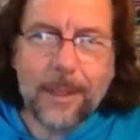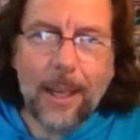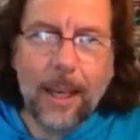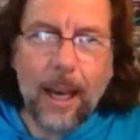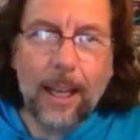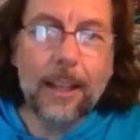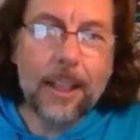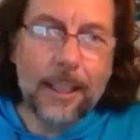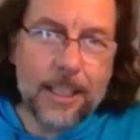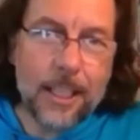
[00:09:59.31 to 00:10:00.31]
I like
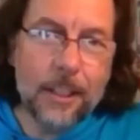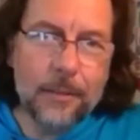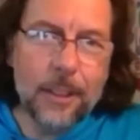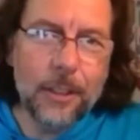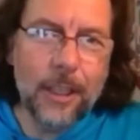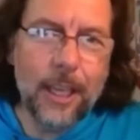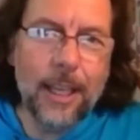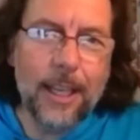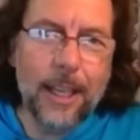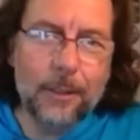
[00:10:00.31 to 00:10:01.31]
the idea of doing
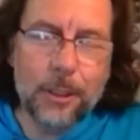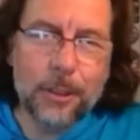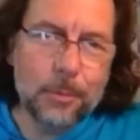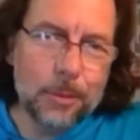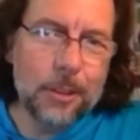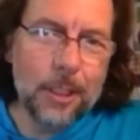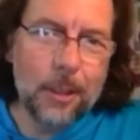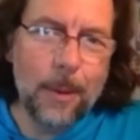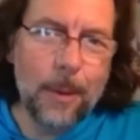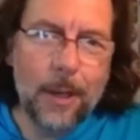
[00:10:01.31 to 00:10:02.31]
it. I just was a
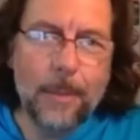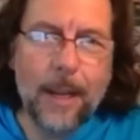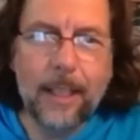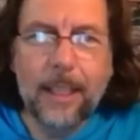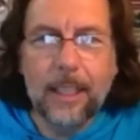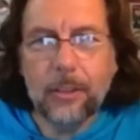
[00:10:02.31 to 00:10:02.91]
little bit worried about it.